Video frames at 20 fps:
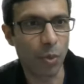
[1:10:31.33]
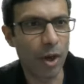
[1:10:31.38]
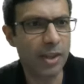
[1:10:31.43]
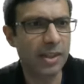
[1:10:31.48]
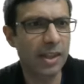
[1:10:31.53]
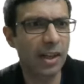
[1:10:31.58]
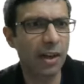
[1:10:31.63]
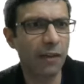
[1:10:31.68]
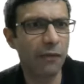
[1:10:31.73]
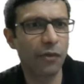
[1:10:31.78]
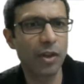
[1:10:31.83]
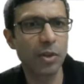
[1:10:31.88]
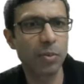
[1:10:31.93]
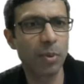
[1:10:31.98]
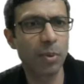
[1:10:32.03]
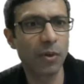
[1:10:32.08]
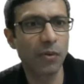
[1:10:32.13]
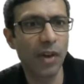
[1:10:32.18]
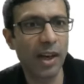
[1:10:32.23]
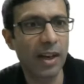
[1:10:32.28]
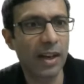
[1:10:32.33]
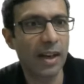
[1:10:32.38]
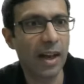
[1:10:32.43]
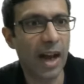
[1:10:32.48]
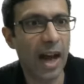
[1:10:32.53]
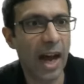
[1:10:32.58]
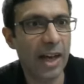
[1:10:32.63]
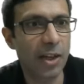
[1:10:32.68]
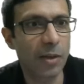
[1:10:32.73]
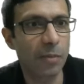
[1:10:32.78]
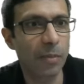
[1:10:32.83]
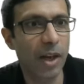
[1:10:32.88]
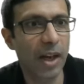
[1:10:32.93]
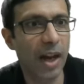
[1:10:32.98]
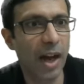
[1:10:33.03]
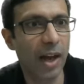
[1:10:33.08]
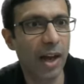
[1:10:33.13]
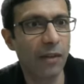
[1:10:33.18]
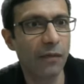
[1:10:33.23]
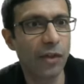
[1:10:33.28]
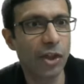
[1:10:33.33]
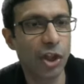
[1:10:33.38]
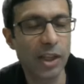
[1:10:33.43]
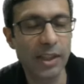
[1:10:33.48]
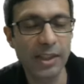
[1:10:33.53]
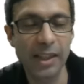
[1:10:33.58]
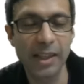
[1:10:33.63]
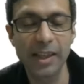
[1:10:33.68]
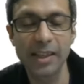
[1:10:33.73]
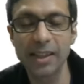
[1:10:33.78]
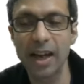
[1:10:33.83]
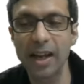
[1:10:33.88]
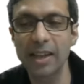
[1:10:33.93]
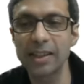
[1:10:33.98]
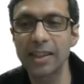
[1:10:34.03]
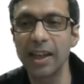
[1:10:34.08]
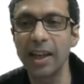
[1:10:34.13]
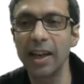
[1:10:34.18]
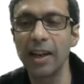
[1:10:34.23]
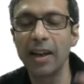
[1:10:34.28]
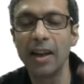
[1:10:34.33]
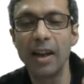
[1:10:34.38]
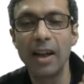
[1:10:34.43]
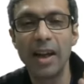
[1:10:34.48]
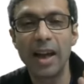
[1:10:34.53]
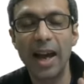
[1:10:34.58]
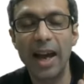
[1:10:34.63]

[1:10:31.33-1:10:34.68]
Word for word: What is the difference between atom and ion? Vijay Singh is asking.